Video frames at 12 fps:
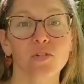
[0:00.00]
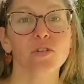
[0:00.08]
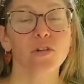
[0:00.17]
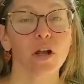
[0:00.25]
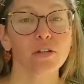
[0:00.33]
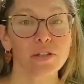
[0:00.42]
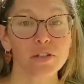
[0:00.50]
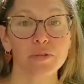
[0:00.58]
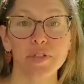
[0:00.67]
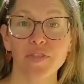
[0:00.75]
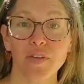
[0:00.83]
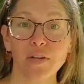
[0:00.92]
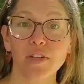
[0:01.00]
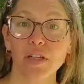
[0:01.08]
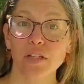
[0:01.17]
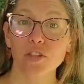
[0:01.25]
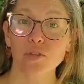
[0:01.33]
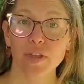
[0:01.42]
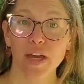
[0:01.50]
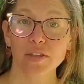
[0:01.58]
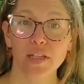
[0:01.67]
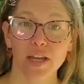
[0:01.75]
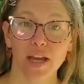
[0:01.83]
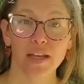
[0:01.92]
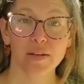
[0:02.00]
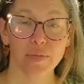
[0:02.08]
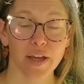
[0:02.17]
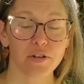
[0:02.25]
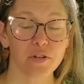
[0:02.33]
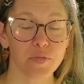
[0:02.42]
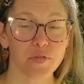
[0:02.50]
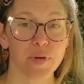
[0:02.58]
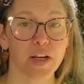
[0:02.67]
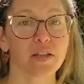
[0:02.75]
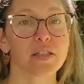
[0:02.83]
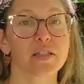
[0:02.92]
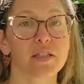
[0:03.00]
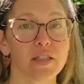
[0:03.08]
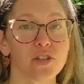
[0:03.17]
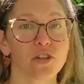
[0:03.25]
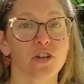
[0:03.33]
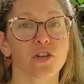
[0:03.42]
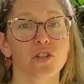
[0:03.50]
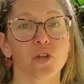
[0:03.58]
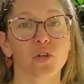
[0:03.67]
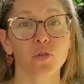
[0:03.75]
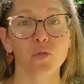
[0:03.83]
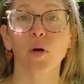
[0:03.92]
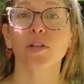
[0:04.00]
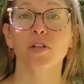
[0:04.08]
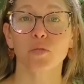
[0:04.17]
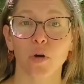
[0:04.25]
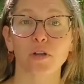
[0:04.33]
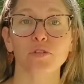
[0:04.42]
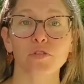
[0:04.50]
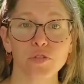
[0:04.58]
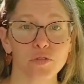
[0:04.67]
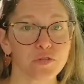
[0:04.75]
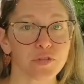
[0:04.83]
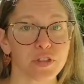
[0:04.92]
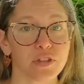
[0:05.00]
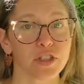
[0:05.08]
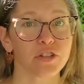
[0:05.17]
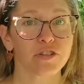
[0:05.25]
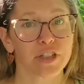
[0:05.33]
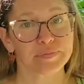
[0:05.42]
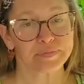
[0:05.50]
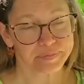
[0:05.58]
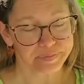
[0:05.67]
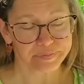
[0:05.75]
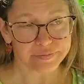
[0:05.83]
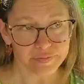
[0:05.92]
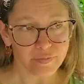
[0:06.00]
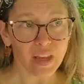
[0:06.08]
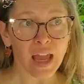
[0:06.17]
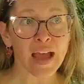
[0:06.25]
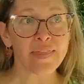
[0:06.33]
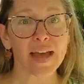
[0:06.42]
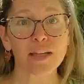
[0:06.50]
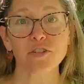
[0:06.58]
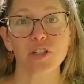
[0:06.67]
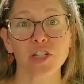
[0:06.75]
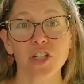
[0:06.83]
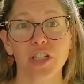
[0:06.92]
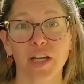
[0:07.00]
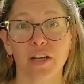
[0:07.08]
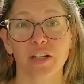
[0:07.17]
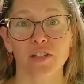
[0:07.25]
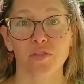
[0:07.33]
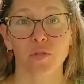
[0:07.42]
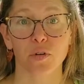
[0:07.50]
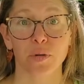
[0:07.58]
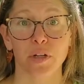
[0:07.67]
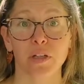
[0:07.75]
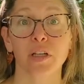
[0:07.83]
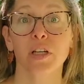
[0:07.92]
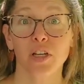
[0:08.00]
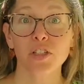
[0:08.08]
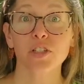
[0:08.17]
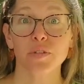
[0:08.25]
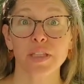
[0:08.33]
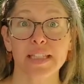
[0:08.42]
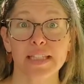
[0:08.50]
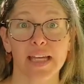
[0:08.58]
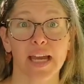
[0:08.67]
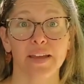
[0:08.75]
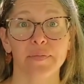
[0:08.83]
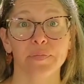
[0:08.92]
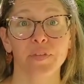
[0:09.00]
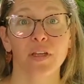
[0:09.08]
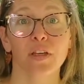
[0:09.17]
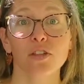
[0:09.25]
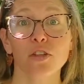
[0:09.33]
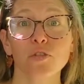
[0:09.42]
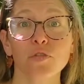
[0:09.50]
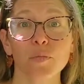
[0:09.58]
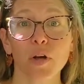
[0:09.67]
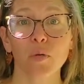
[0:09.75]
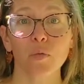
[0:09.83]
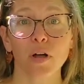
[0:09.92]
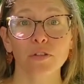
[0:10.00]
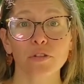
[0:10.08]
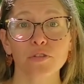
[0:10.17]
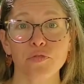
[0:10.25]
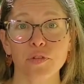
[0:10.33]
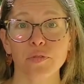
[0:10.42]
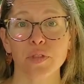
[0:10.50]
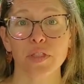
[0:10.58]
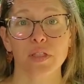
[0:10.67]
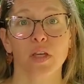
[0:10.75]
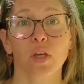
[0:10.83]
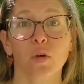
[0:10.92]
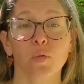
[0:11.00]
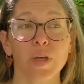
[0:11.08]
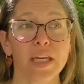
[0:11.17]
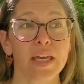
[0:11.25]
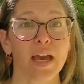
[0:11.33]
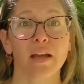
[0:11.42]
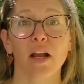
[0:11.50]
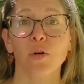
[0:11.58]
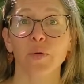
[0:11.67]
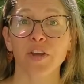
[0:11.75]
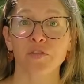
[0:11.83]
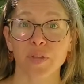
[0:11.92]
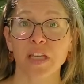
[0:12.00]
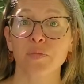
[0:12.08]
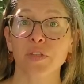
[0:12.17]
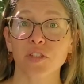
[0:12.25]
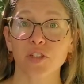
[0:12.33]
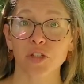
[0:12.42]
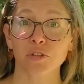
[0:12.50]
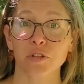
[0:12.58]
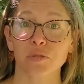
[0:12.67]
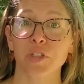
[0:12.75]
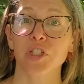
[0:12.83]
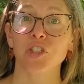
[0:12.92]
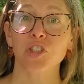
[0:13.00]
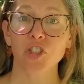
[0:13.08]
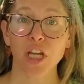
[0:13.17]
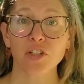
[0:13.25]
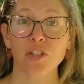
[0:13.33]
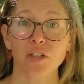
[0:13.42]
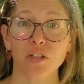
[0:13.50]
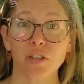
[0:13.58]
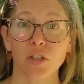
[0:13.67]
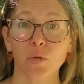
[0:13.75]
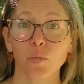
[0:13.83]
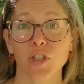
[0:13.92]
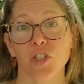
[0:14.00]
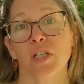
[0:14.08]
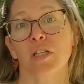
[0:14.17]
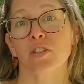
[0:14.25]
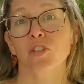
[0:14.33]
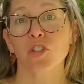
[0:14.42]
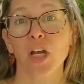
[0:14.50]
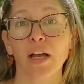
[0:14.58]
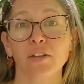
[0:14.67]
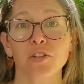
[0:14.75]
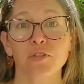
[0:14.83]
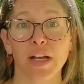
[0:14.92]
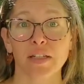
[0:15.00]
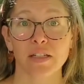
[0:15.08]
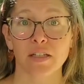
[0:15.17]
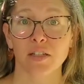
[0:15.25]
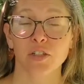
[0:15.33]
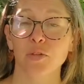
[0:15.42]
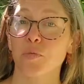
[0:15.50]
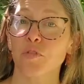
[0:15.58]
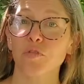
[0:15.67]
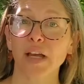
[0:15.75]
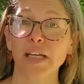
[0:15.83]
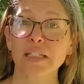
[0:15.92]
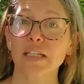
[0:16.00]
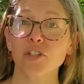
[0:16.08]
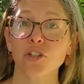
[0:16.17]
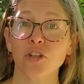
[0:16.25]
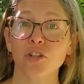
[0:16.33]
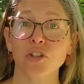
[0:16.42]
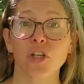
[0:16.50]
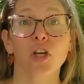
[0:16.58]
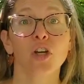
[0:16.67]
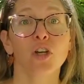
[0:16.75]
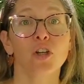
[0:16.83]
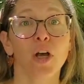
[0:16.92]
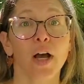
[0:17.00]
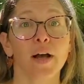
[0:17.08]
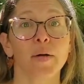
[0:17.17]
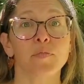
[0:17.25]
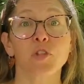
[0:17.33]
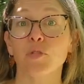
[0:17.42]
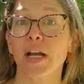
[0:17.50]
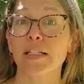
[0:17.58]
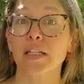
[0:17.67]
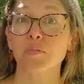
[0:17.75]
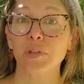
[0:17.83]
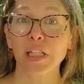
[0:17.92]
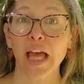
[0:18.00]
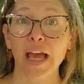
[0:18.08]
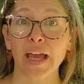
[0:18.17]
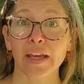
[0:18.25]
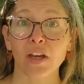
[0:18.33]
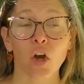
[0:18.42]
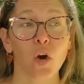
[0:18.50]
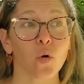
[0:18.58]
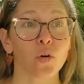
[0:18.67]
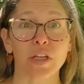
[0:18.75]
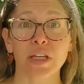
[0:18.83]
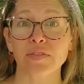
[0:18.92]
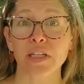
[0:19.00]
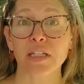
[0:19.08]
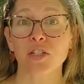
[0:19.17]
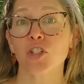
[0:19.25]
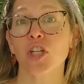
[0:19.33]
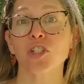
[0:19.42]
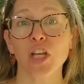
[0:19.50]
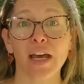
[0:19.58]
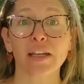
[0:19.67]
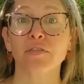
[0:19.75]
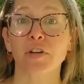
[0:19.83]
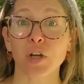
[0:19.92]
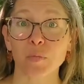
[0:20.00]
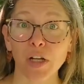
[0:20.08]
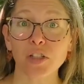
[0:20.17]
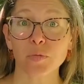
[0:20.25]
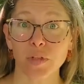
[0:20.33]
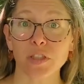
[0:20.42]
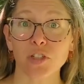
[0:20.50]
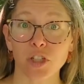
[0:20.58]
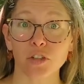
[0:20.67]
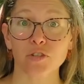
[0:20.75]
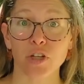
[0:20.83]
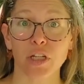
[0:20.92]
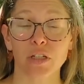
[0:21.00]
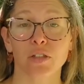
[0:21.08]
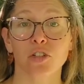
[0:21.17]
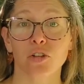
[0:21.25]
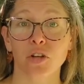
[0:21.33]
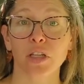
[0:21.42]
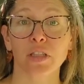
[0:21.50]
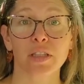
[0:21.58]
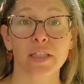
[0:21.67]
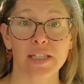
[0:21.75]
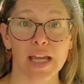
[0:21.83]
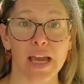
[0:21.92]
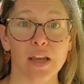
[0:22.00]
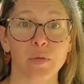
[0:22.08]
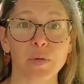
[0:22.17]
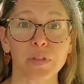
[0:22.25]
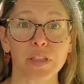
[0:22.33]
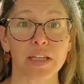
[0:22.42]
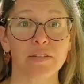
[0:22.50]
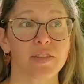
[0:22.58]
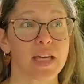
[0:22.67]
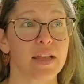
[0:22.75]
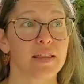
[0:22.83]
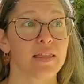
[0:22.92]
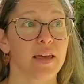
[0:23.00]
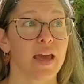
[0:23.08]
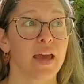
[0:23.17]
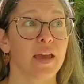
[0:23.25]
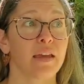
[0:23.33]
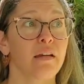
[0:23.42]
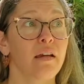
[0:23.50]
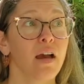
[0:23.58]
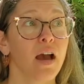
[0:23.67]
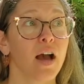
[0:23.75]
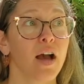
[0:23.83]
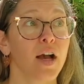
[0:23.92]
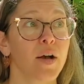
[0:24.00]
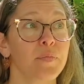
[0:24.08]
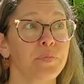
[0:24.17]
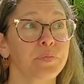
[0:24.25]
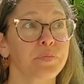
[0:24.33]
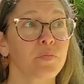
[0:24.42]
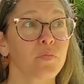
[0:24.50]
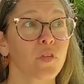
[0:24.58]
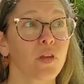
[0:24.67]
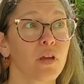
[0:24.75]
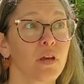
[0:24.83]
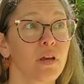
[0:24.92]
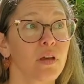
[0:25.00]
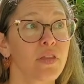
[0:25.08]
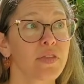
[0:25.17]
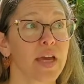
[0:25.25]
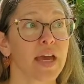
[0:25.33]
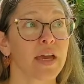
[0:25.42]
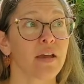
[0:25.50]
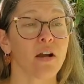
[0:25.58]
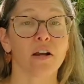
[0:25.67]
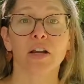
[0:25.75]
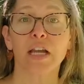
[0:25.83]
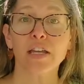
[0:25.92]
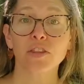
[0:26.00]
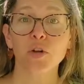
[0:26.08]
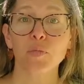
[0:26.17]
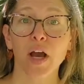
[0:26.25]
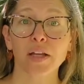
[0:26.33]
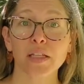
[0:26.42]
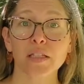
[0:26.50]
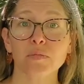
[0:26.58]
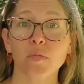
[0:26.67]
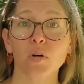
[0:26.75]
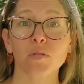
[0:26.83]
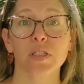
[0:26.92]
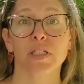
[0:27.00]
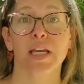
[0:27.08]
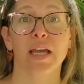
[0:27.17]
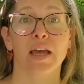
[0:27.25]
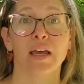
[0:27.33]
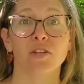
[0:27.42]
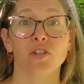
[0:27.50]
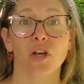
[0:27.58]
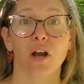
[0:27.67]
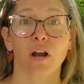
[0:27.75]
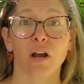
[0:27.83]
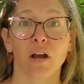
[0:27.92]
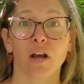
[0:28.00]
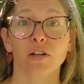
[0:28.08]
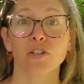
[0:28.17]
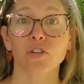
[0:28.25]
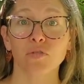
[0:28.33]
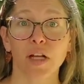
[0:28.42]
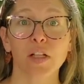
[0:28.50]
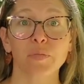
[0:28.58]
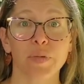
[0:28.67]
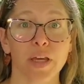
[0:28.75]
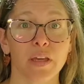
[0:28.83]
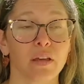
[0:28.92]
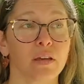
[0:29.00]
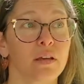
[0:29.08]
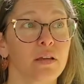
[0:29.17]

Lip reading: the Garland School was founded in 2009 by a group of parents and teachers who wanted a Waldorf school for their children. And that tradition carries forward to this day. So from our Waldorf roots, we get our way of being with the children, which is gentle, which is child-directed. You won't find teachers directing play or even chit-chatting very much with the children during the day. We believe that they are in their bodies most and are developing